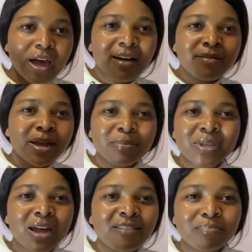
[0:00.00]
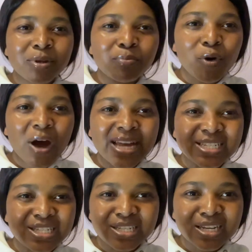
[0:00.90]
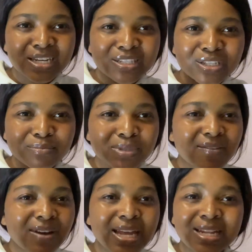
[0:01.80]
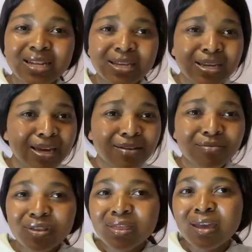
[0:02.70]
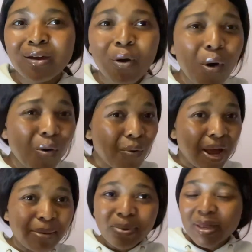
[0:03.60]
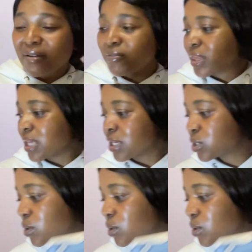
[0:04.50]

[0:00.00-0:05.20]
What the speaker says: I've been more hygienic in terms of cleaning everything, wiping everything.